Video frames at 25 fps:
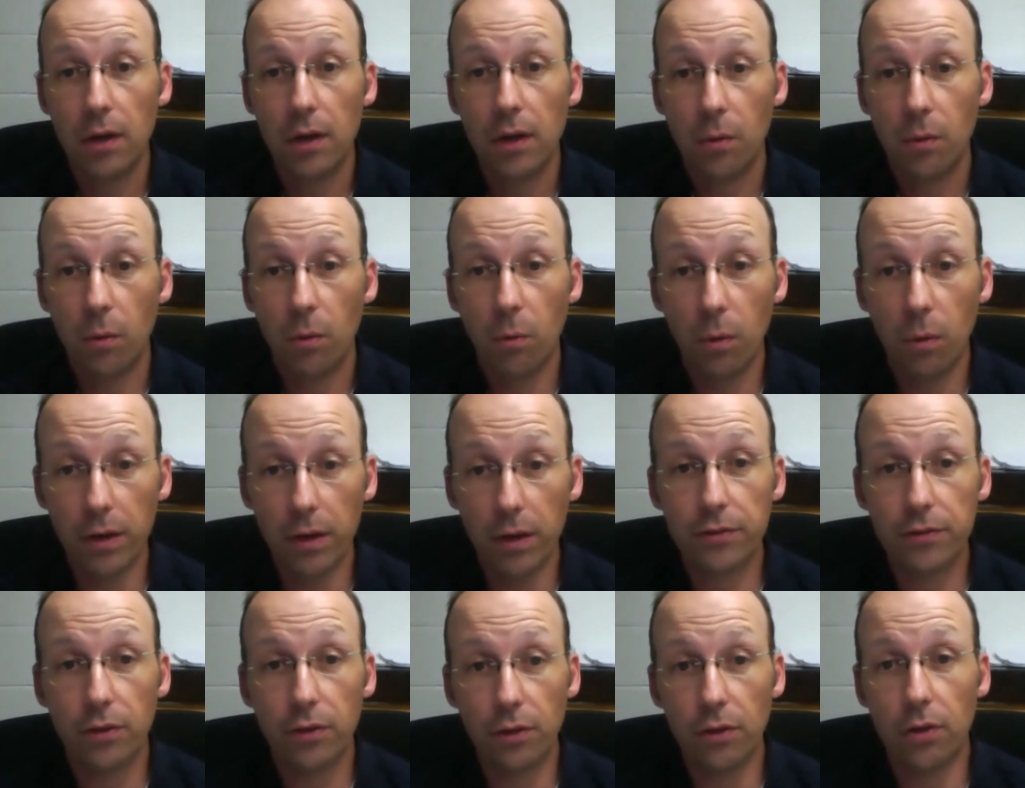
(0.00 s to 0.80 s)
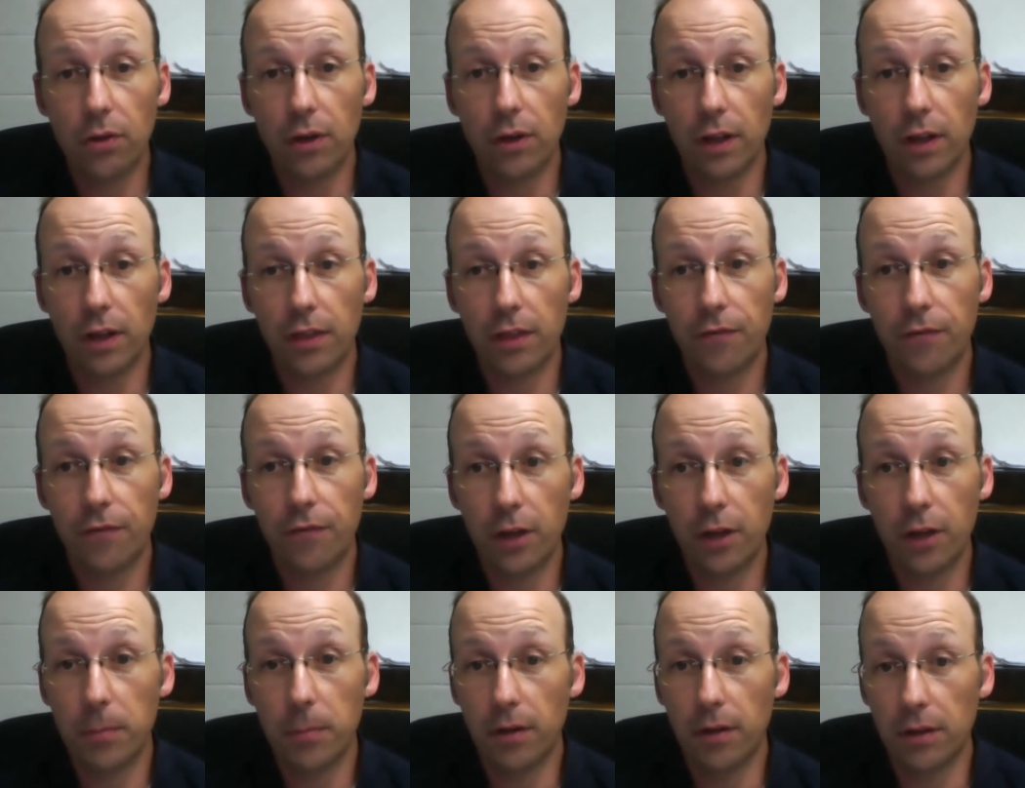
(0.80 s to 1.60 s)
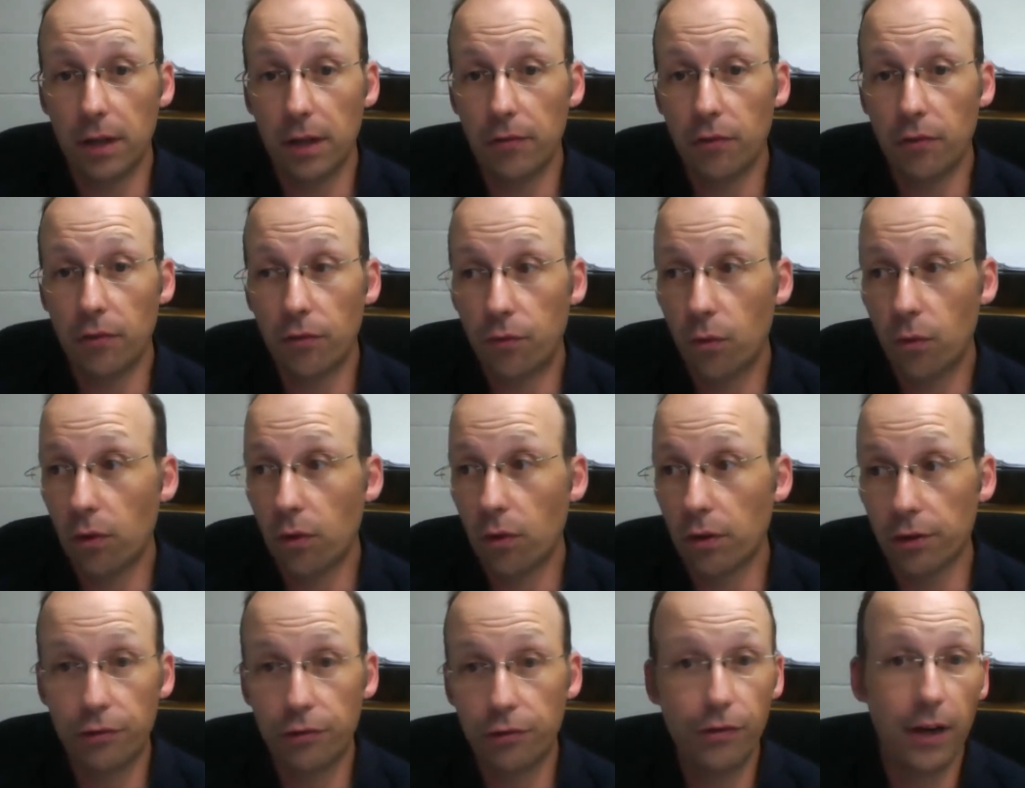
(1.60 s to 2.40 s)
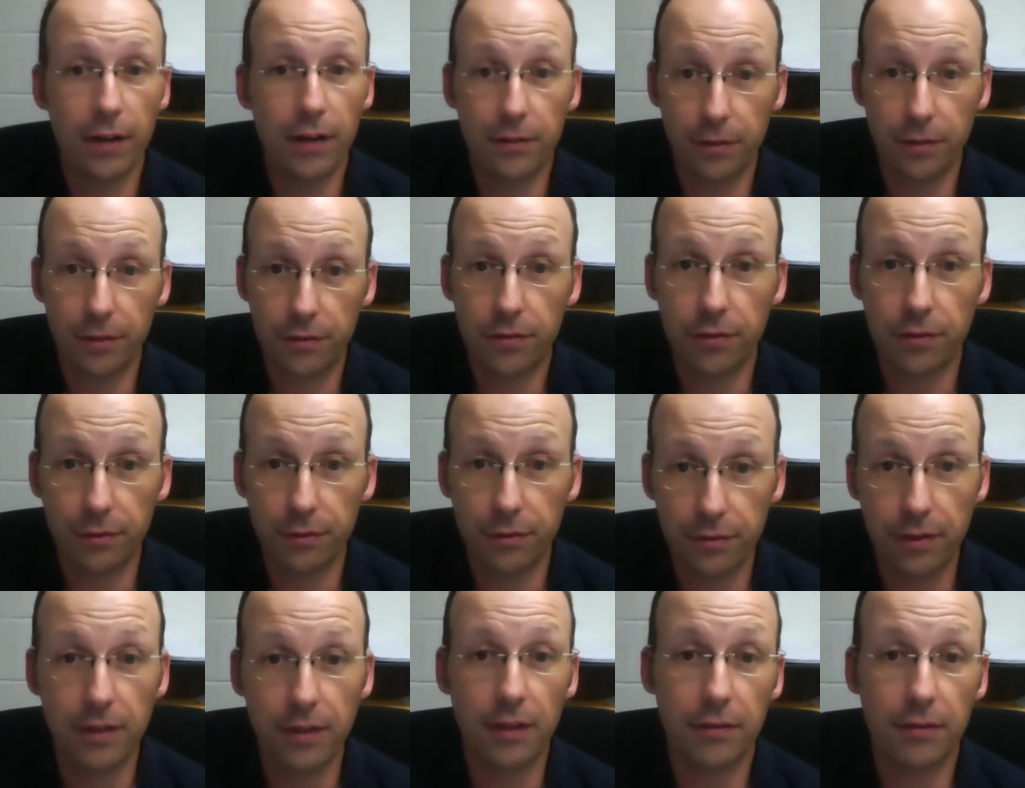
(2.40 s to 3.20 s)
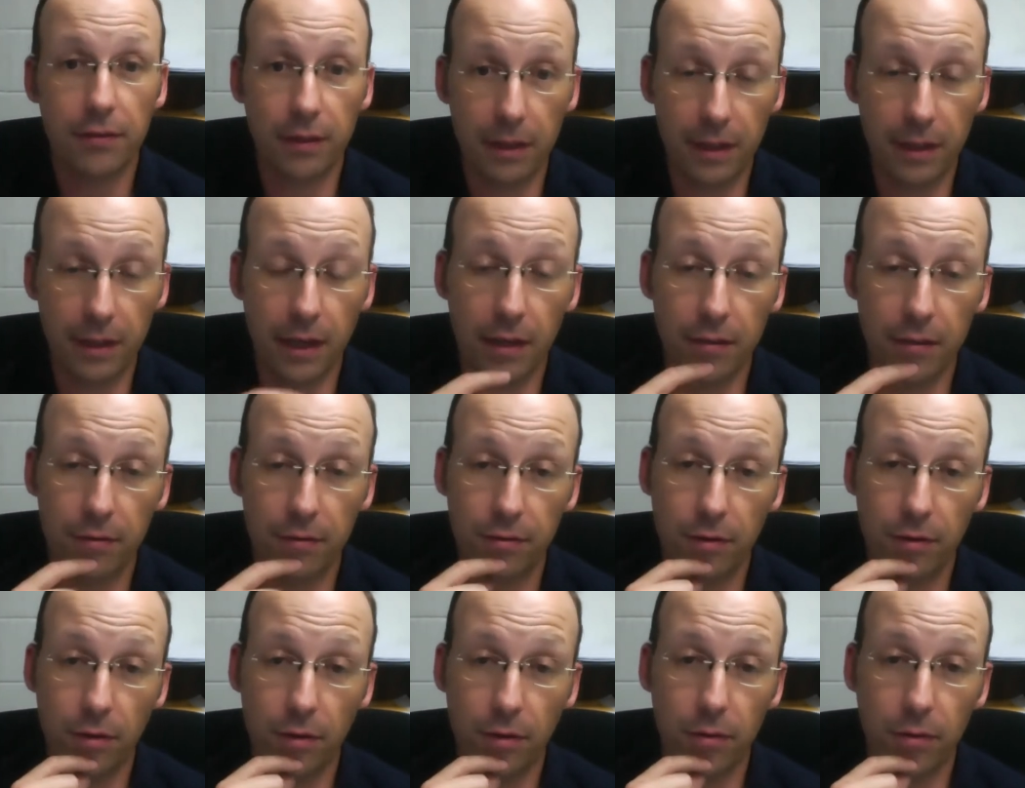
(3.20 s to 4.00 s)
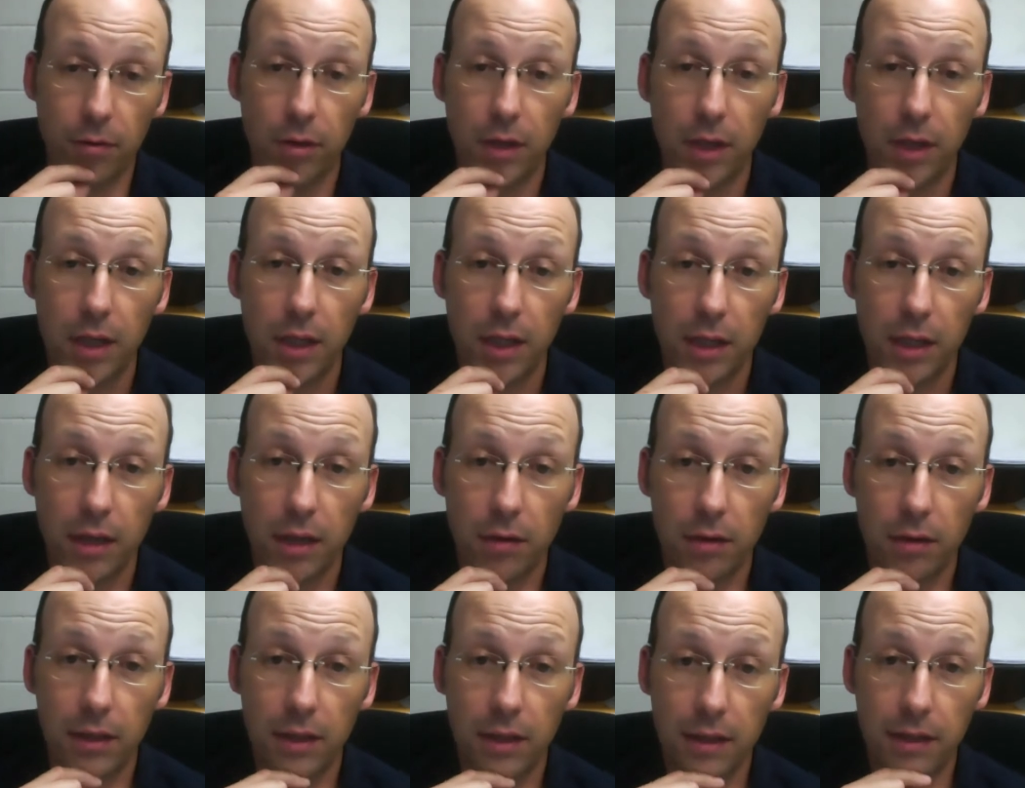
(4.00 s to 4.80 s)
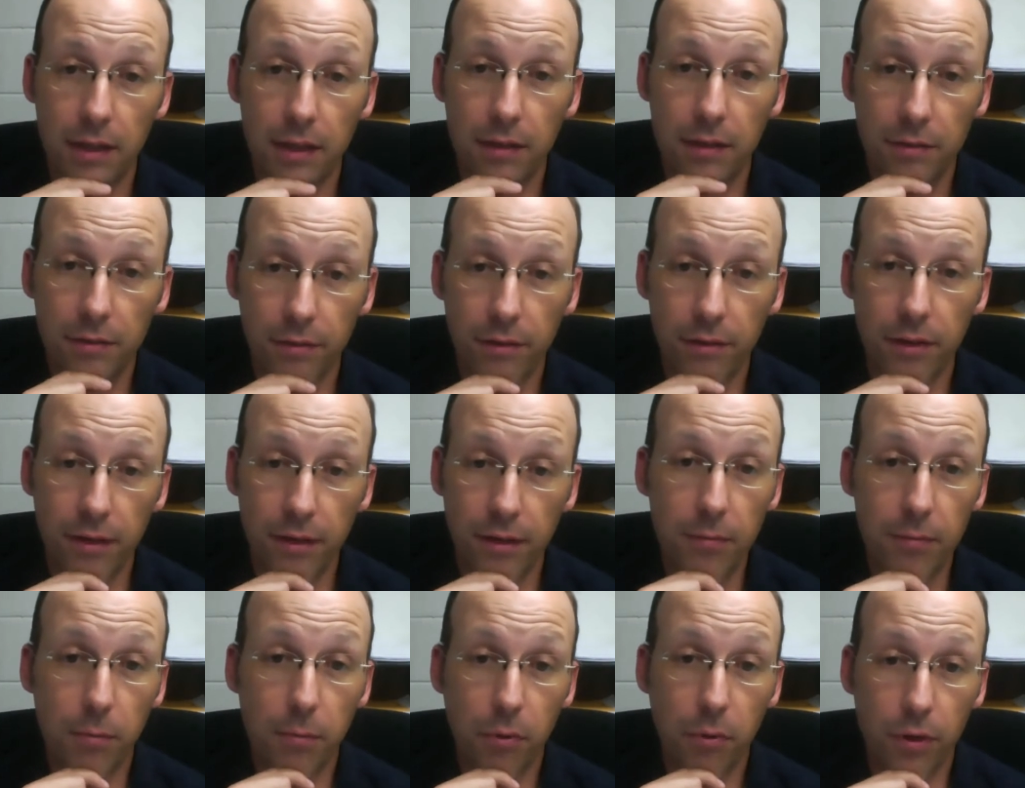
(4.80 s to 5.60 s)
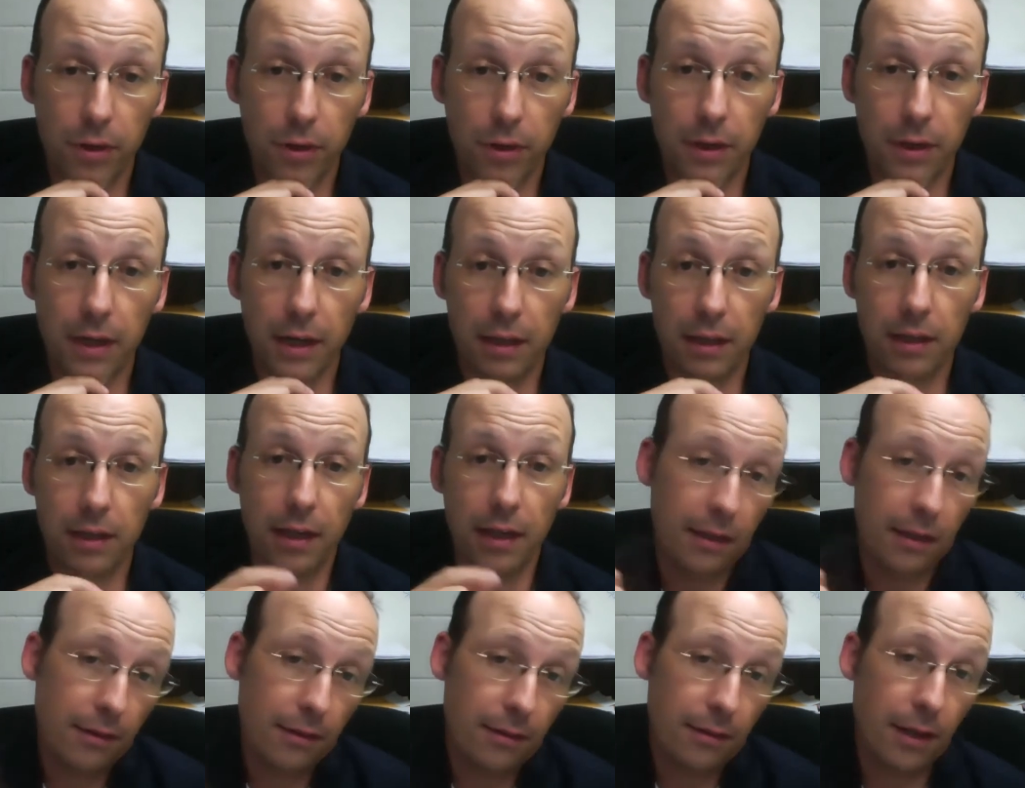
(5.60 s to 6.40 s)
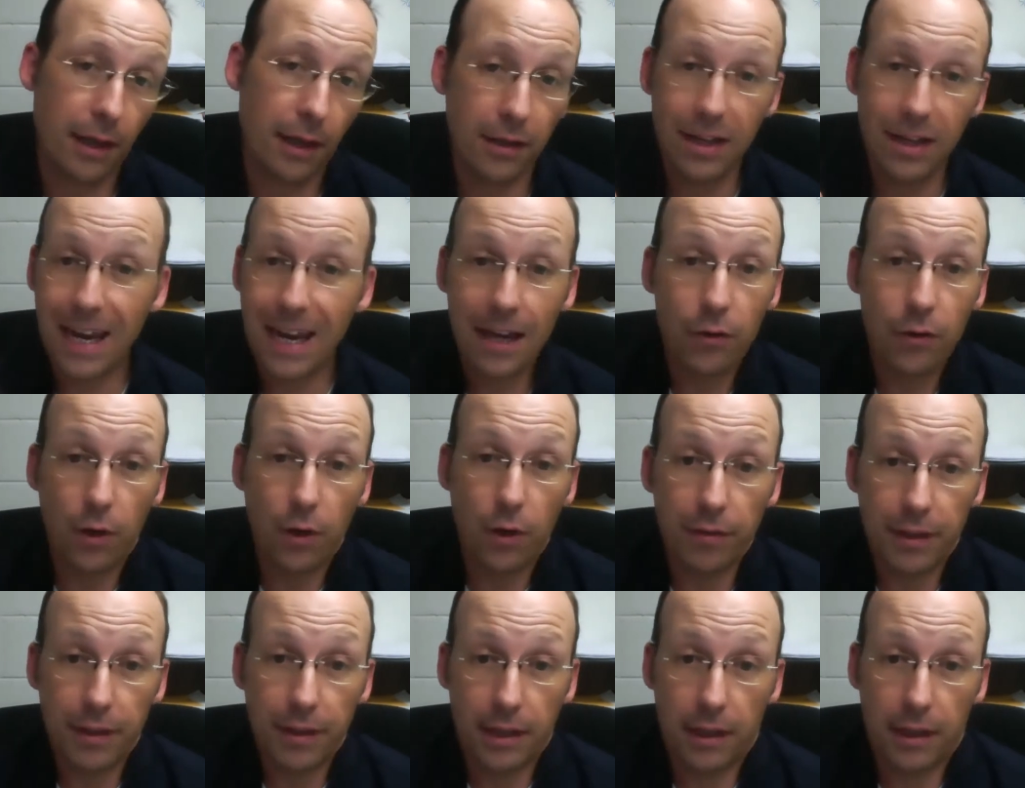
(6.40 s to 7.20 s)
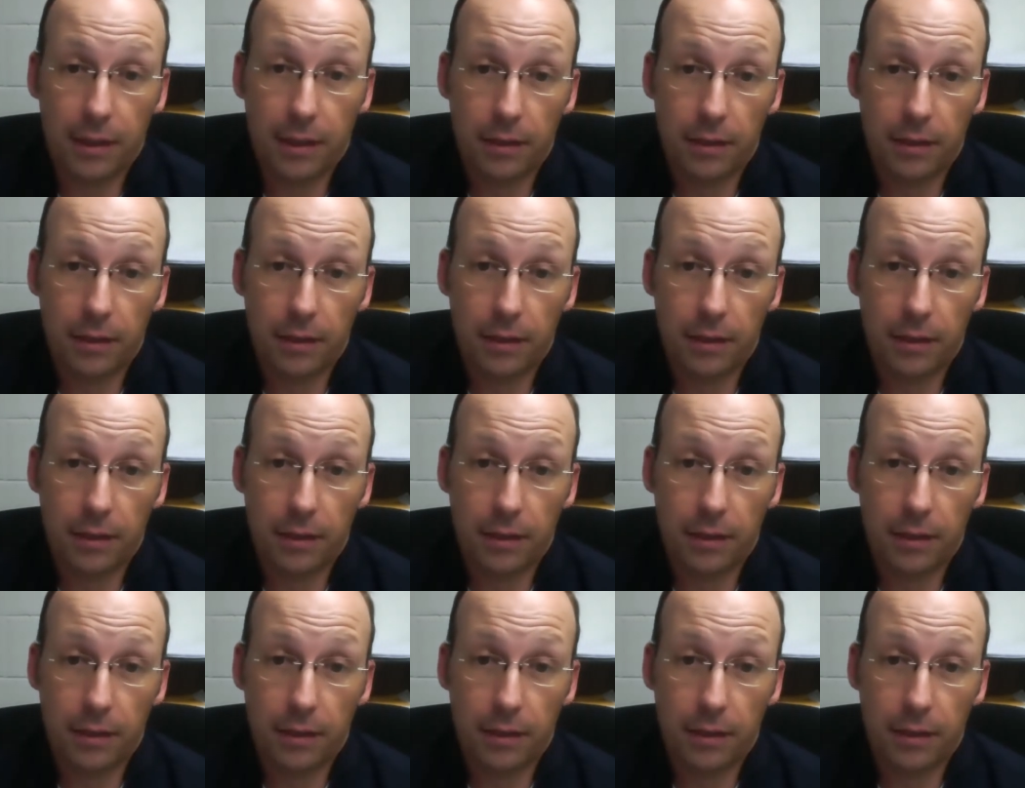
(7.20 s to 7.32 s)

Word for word: what's going on at the fundamental level for transistors and things like that. So, you know, it is yeah. important, and you can't do everything.